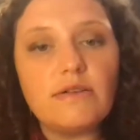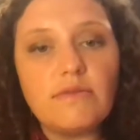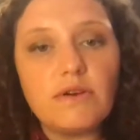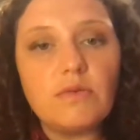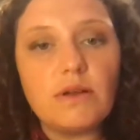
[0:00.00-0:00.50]

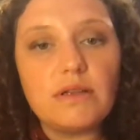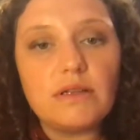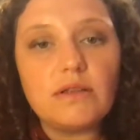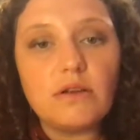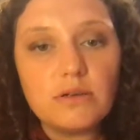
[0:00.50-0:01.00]
very well
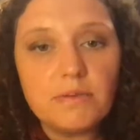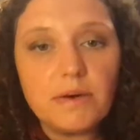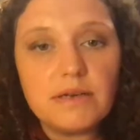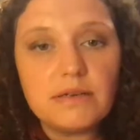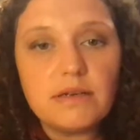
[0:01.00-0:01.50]
in the
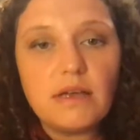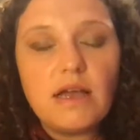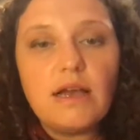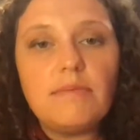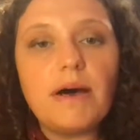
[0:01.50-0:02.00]
LOPA,
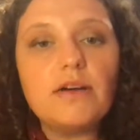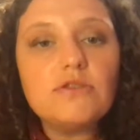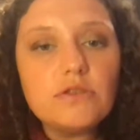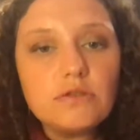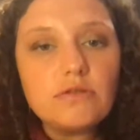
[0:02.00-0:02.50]
but I
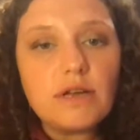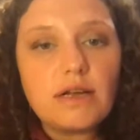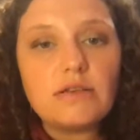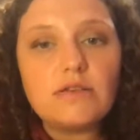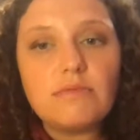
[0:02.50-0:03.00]
do
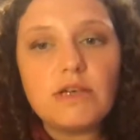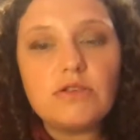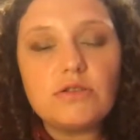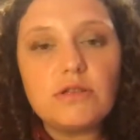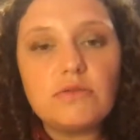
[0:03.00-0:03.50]
like to make
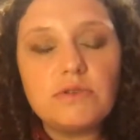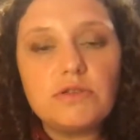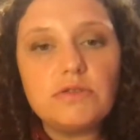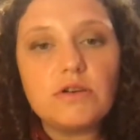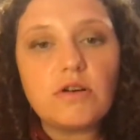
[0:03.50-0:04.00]
sure that we
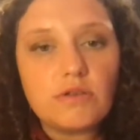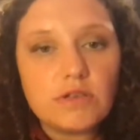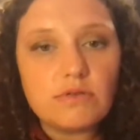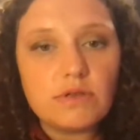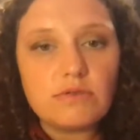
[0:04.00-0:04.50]
do the
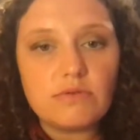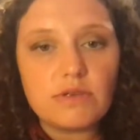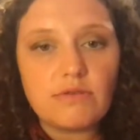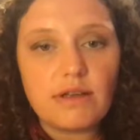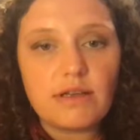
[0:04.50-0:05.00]
consequence
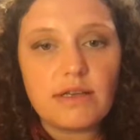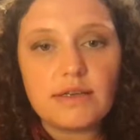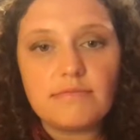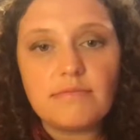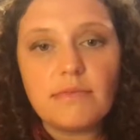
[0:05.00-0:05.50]
risk
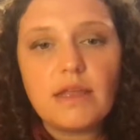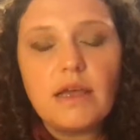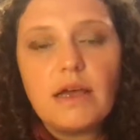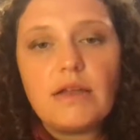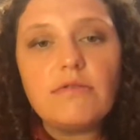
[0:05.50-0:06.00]
ranking.
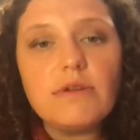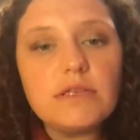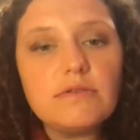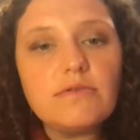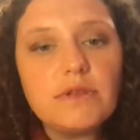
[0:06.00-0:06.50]
And the
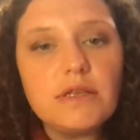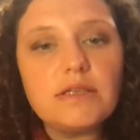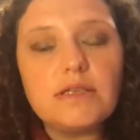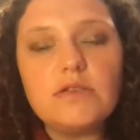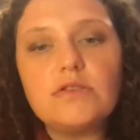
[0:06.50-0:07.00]
reason for
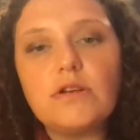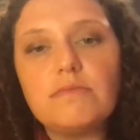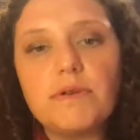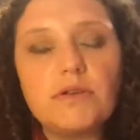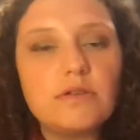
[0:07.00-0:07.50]
this is
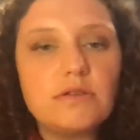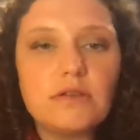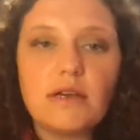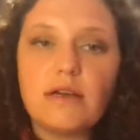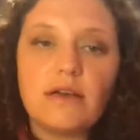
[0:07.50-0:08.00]
not because
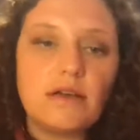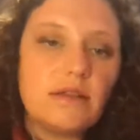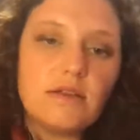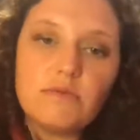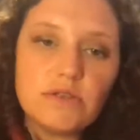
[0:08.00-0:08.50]
I
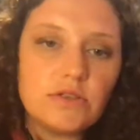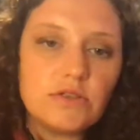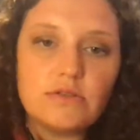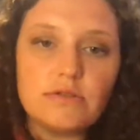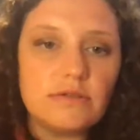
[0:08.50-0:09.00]
think we
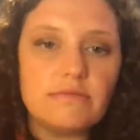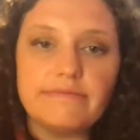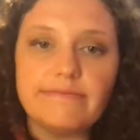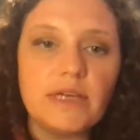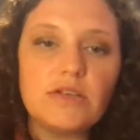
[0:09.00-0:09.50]
should
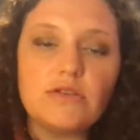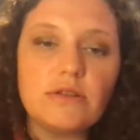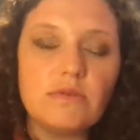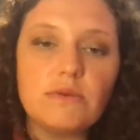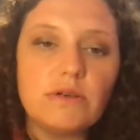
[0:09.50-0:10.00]
make sure
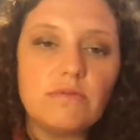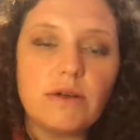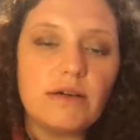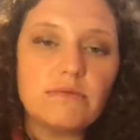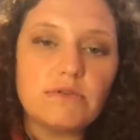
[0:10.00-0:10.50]
that we
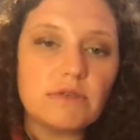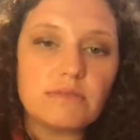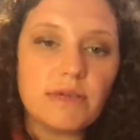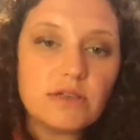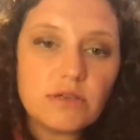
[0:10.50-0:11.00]
comply with
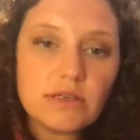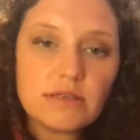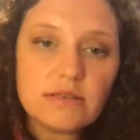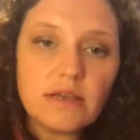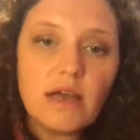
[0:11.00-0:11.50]
risk
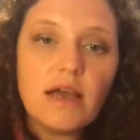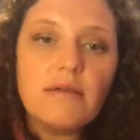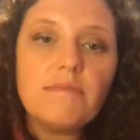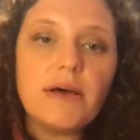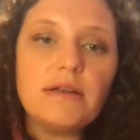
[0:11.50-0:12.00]
matrix,
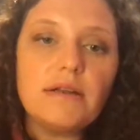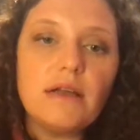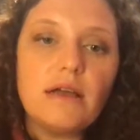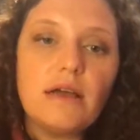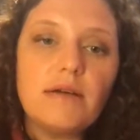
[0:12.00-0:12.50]
but
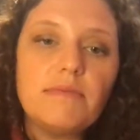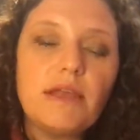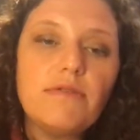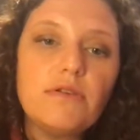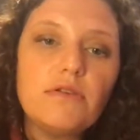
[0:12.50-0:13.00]

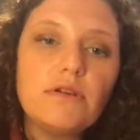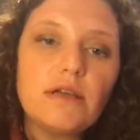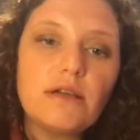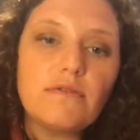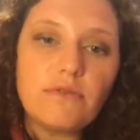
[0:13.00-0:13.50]
if you're
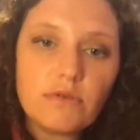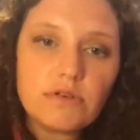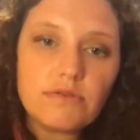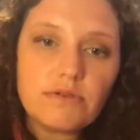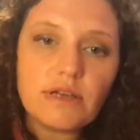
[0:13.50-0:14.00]
looking at 4
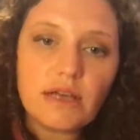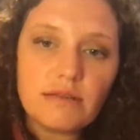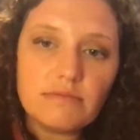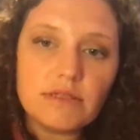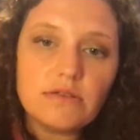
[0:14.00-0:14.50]
different
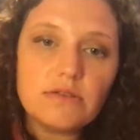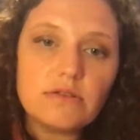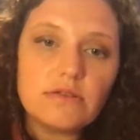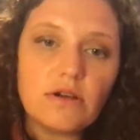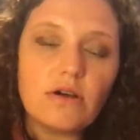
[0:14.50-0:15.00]

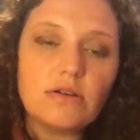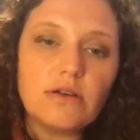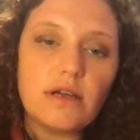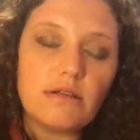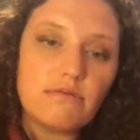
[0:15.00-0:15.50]
elements
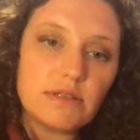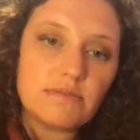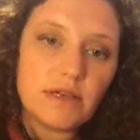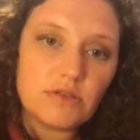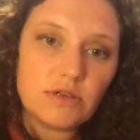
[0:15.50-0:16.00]
on a risk
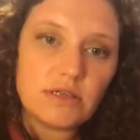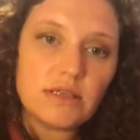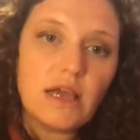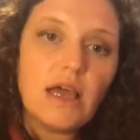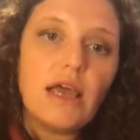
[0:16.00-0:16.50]

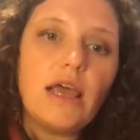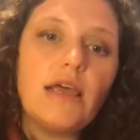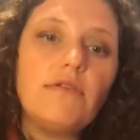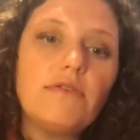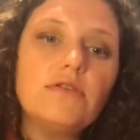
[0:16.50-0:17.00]
matrix,
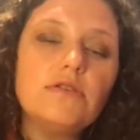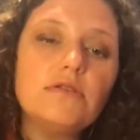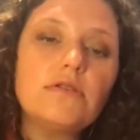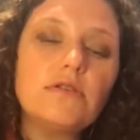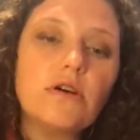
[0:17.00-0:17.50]
if you
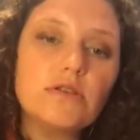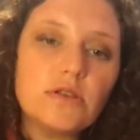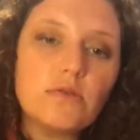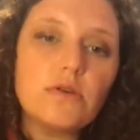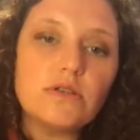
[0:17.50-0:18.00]
do the
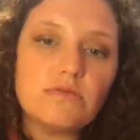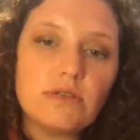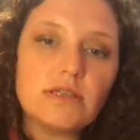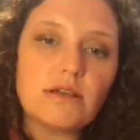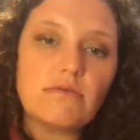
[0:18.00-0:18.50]
consequence
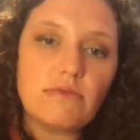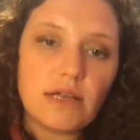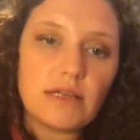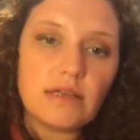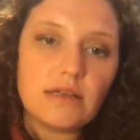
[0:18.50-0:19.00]
risk
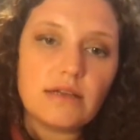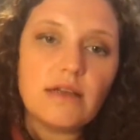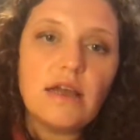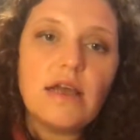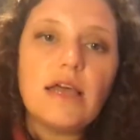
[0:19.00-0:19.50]
ranking,
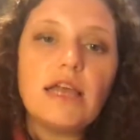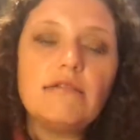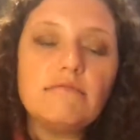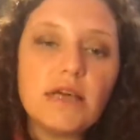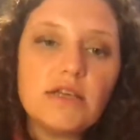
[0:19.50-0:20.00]

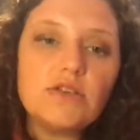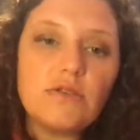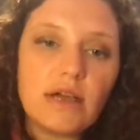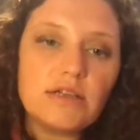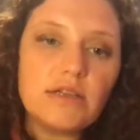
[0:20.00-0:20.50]
it makes
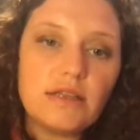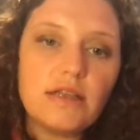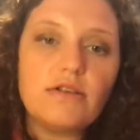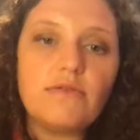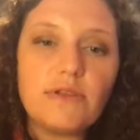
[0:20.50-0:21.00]
you actually
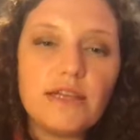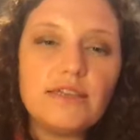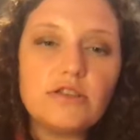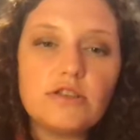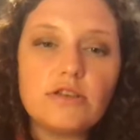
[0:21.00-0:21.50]
think of
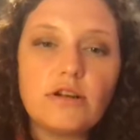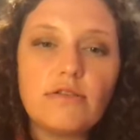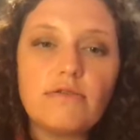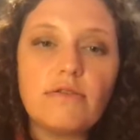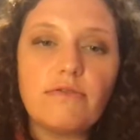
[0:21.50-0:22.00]
each
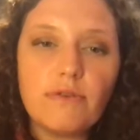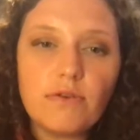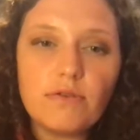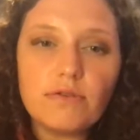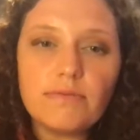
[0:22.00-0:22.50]
of the
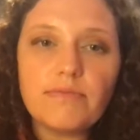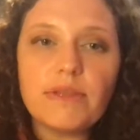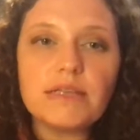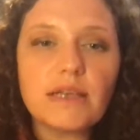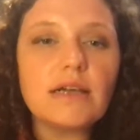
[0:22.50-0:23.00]
4.
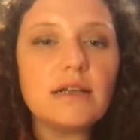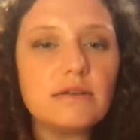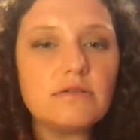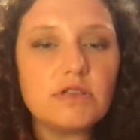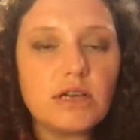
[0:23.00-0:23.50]
It's like a
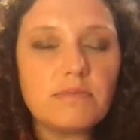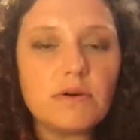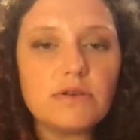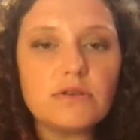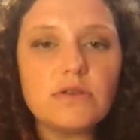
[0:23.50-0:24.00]
little
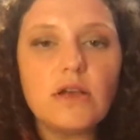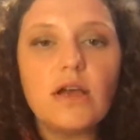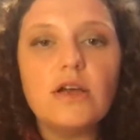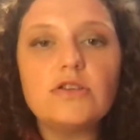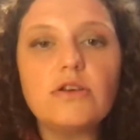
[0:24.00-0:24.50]
checkbox.
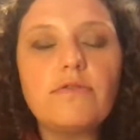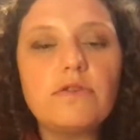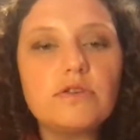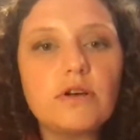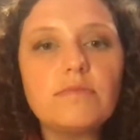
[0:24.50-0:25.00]
So for
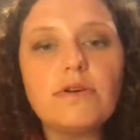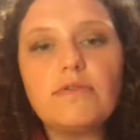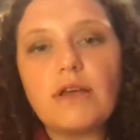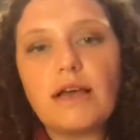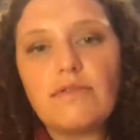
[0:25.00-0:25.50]
example,
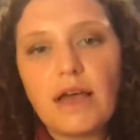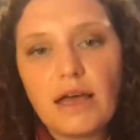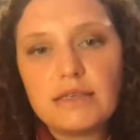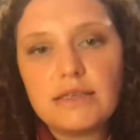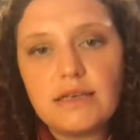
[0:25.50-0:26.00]
if you have
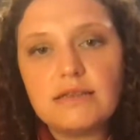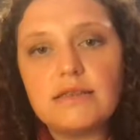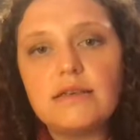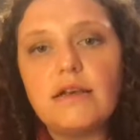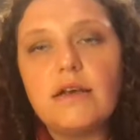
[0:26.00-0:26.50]

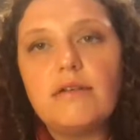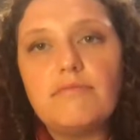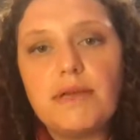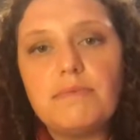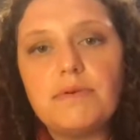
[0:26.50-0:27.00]
asset,
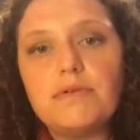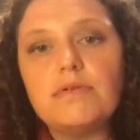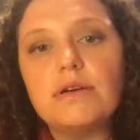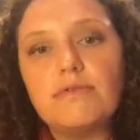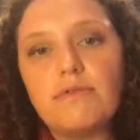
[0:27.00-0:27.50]

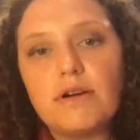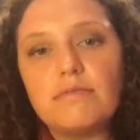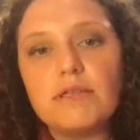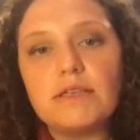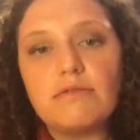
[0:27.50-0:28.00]
people,
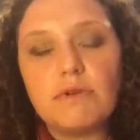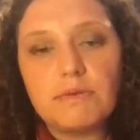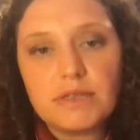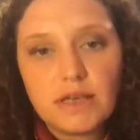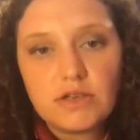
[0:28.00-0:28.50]
environment, and
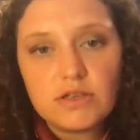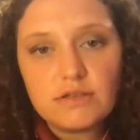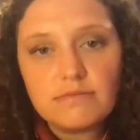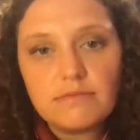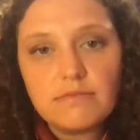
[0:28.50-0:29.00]

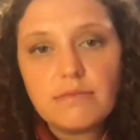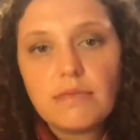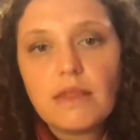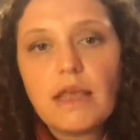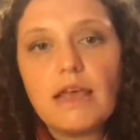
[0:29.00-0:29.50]
reputation,
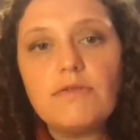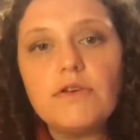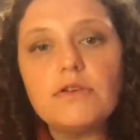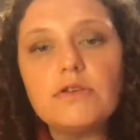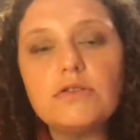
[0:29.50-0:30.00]
if
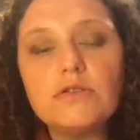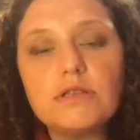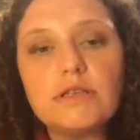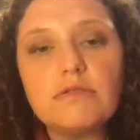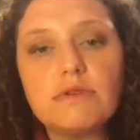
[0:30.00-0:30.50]
you're
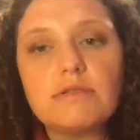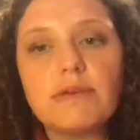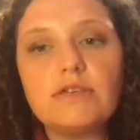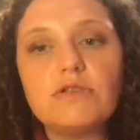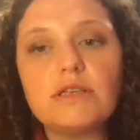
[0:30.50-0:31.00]
using the risk
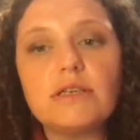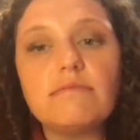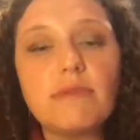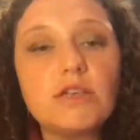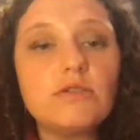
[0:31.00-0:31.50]
matrix,
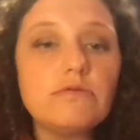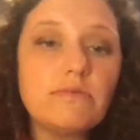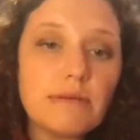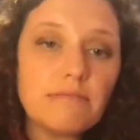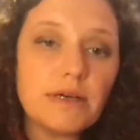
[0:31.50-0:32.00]
it makes you
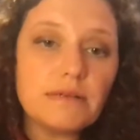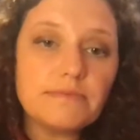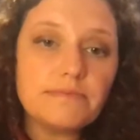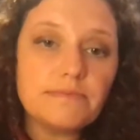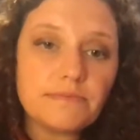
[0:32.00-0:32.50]
remember
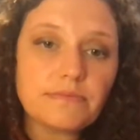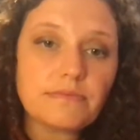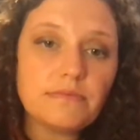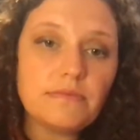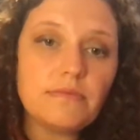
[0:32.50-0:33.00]

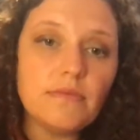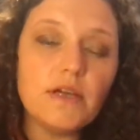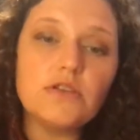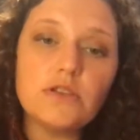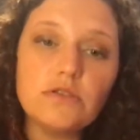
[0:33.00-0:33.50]

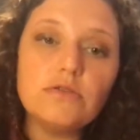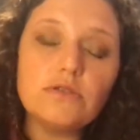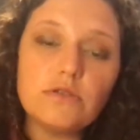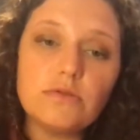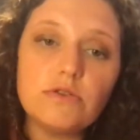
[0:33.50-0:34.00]
to
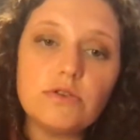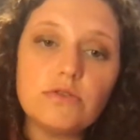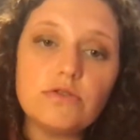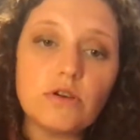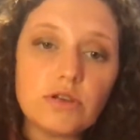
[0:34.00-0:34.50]

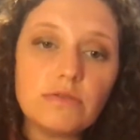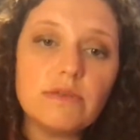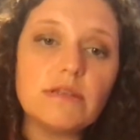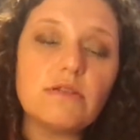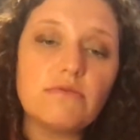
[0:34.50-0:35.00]

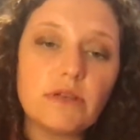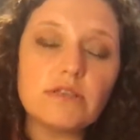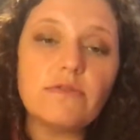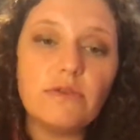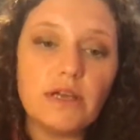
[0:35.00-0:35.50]
document the
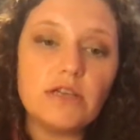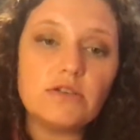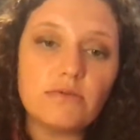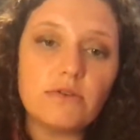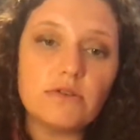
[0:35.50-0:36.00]
risk for each
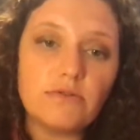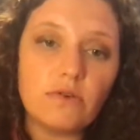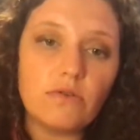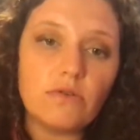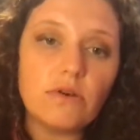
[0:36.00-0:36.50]
of those
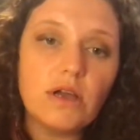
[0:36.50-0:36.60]
4.